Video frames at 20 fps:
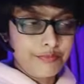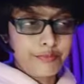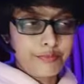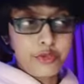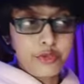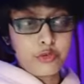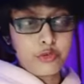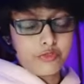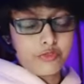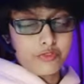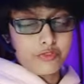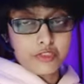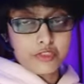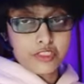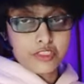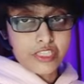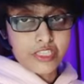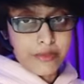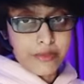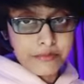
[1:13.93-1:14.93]
beautiful
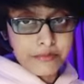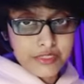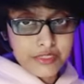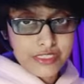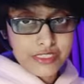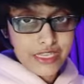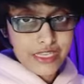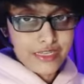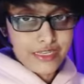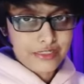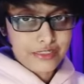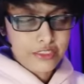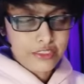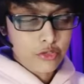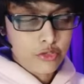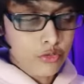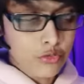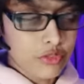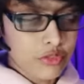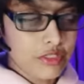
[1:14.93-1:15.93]
gems and
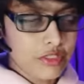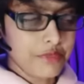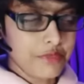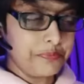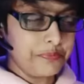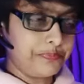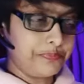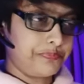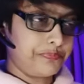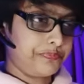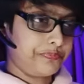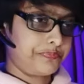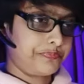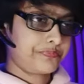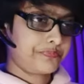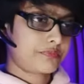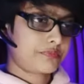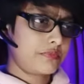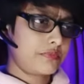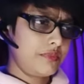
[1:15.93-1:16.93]
stones.
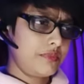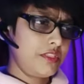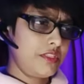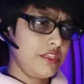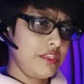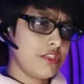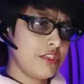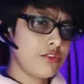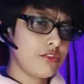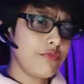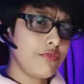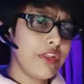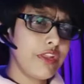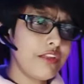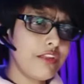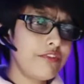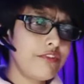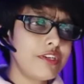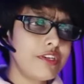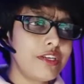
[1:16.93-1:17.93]
So
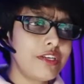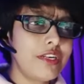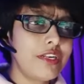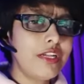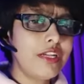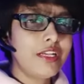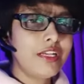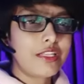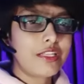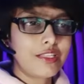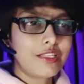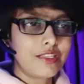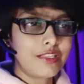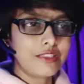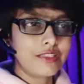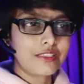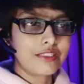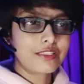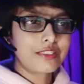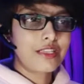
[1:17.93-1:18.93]
whenever
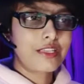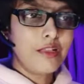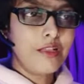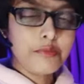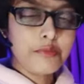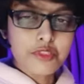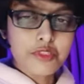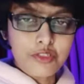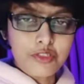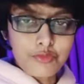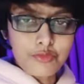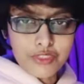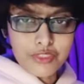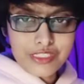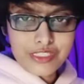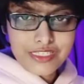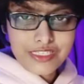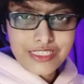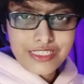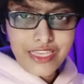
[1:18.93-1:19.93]
the sculptor
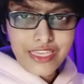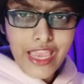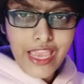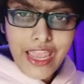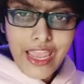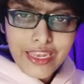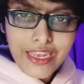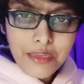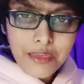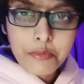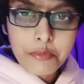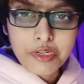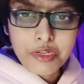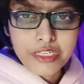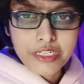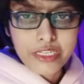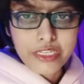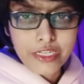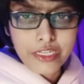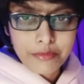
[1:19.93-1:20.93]
would see
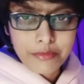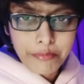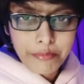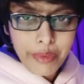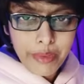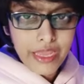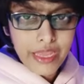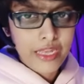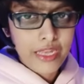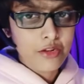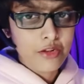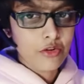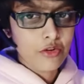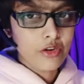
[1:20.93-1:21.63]
anybody in pain